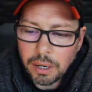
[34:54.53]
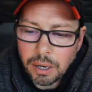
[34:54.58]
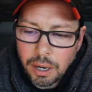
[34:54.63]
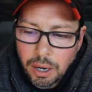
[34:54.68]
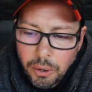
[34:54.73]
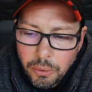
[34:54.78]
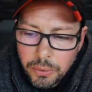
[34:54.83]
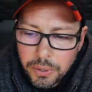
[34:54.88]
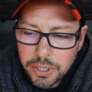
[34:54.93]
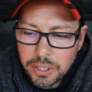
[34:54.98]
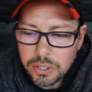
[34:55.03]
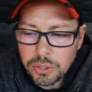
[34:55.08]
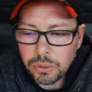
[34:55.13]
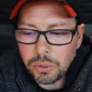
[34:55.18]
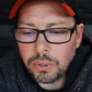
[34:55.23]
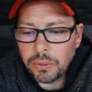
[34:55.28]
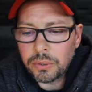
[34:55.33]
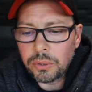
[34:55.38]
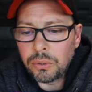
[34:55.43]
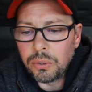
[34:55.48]
our
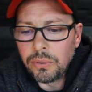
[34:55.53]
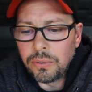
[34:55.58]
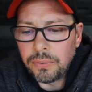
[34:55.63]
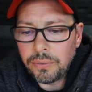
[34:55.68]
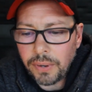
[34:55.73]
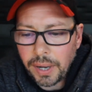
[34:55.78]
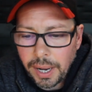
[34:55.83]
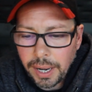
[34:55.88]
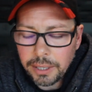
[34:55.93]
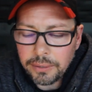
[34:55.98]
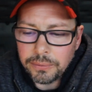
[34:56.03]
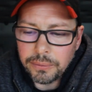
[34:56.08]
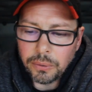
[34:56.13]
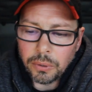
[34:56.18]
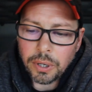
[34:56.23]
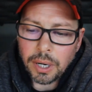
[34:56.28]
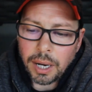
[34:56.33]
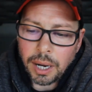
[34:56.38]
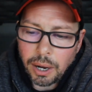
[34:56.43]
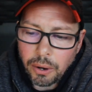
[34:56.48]
resolve to fight
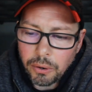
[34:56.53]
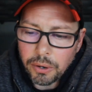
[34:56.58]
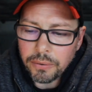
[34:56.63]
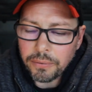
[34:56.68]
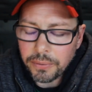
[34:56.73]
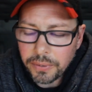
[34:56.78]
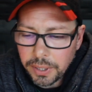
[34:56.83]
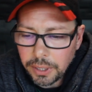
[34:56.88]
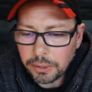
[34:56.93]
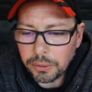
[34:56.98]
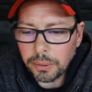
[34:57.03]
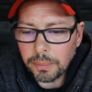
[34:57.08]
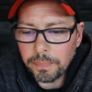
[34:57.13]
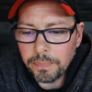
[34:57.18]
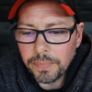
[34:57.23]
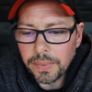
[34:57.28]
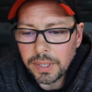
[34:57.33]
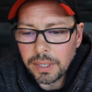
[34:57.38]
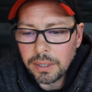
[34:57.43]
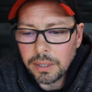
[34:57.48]
for our freedom